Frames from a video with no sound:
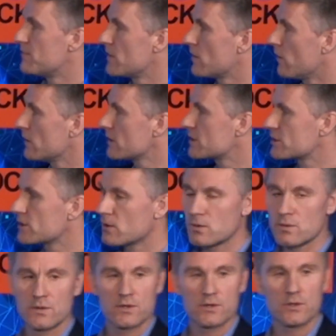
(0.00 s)
but
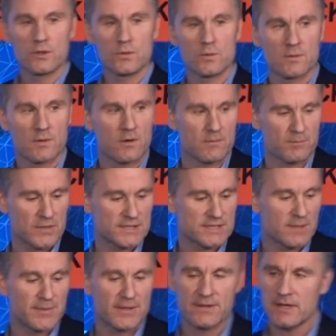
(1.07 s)
also you
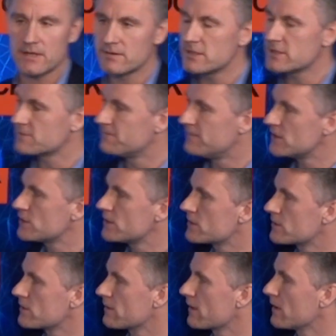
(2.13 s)
precipitate this
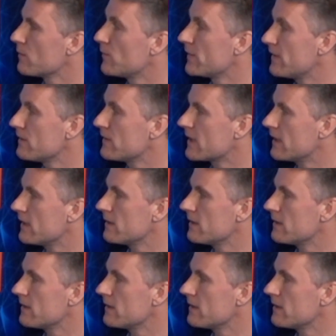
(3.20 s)
vicious circle within the